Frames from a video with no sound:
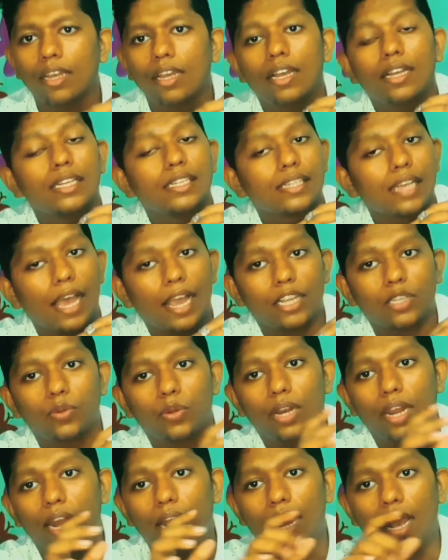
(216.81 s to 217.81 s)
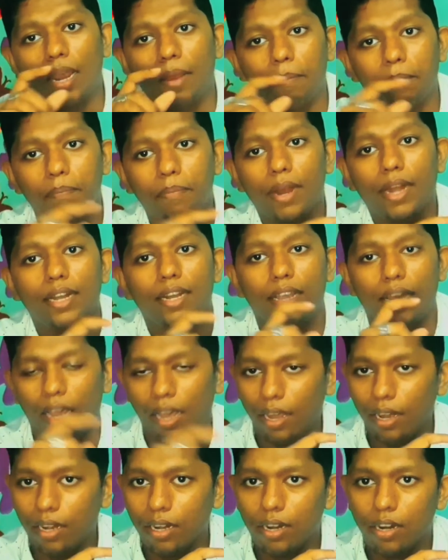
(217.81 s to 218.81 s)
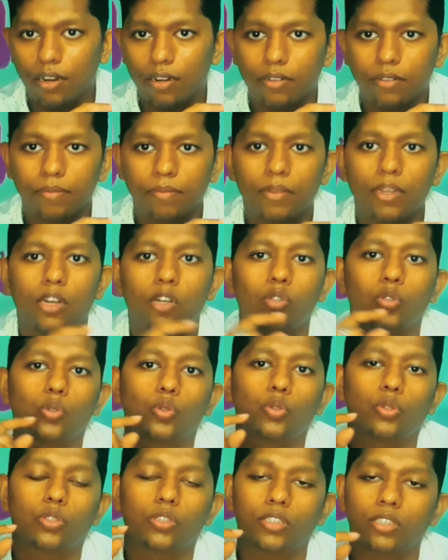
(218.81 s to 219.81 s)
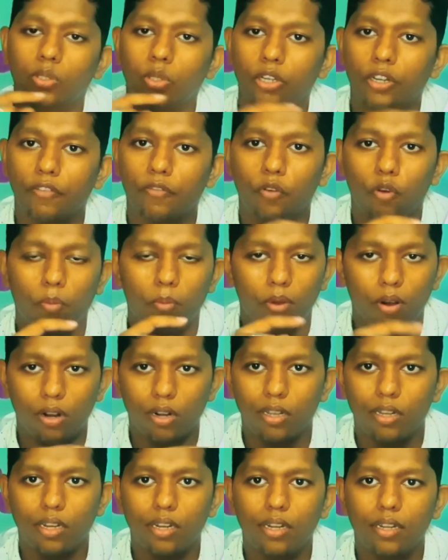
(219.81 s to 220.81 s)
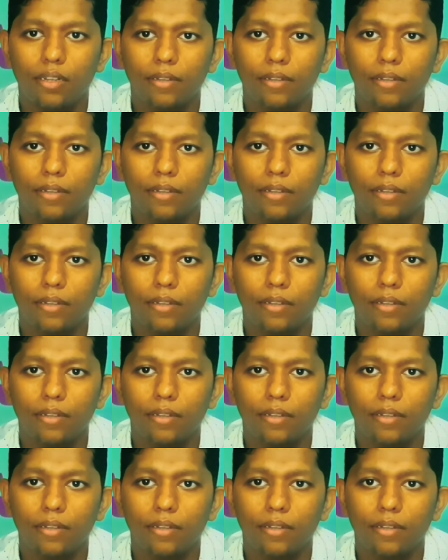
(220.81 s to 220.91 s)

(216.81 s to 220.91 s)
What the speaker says: This is actually an iPad Air 2024 model.